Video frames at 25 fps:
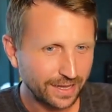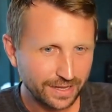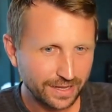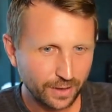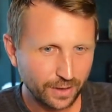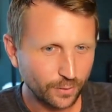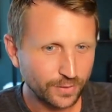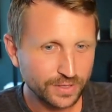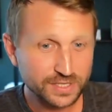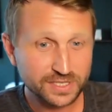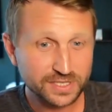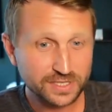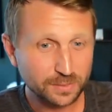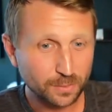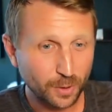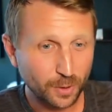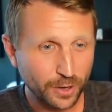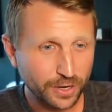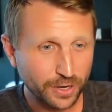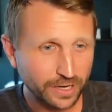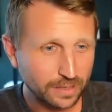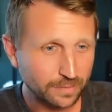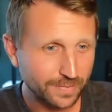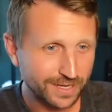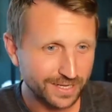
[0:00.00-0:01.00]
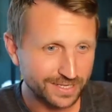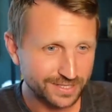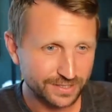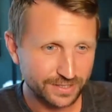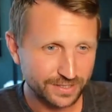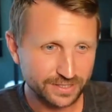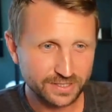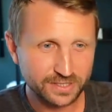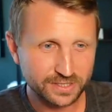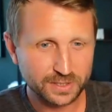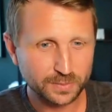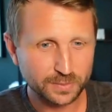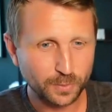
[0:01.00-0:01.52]
oh, this is a marketing message,
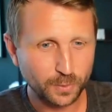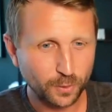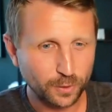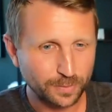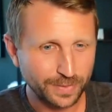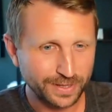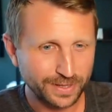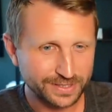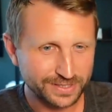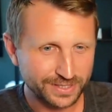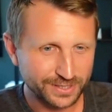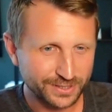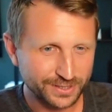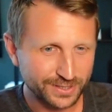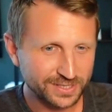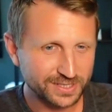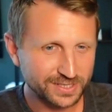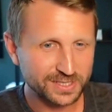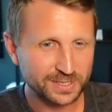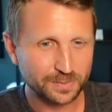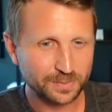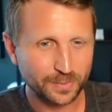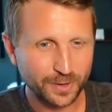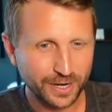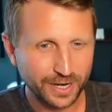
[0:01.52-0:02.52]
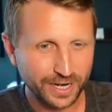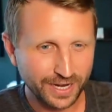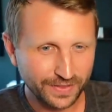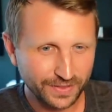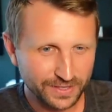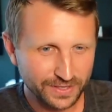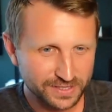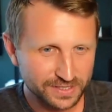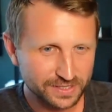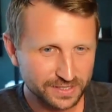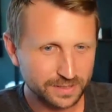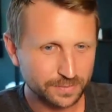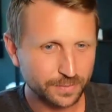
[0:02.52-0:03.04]
this is a support message, this is a brand,
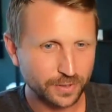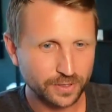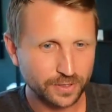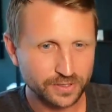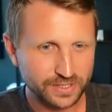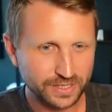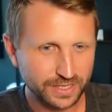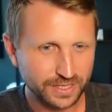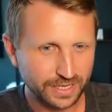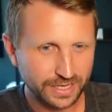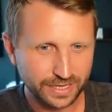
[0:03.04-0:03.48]
this is a person.